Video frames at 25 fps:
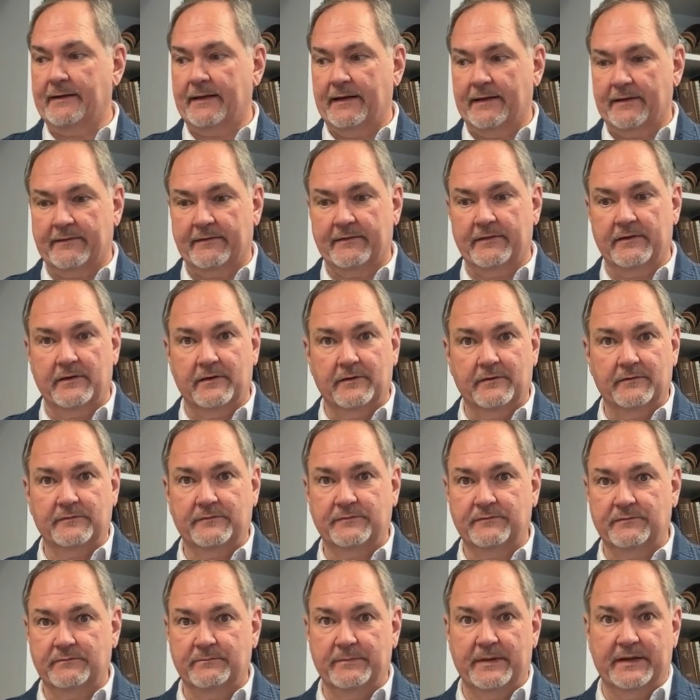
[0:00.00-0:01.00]
I don't know
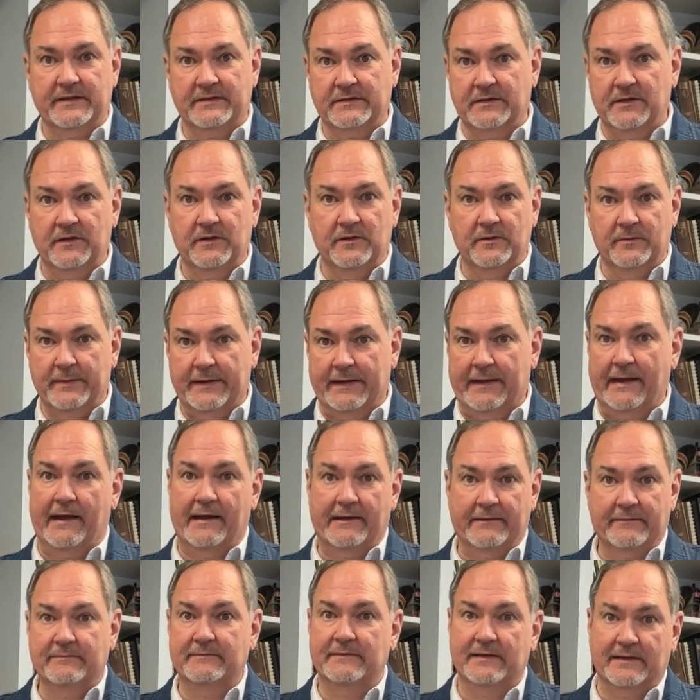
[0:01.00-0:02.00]
about you, but
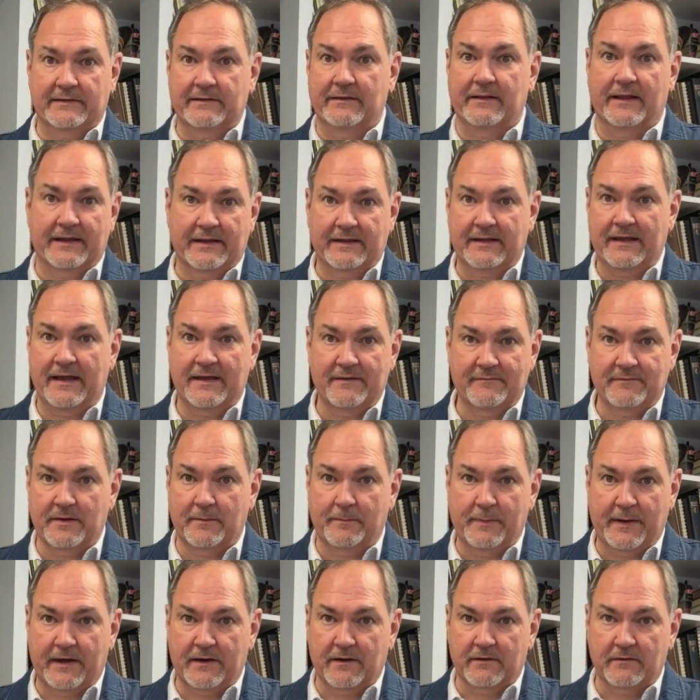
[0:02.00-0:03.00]
I kind of like having a
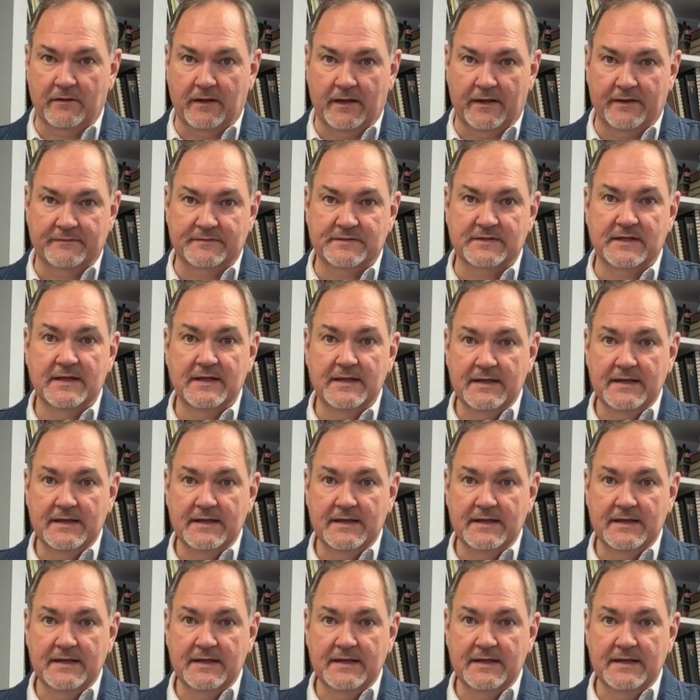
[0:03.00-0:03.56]
pair of gloves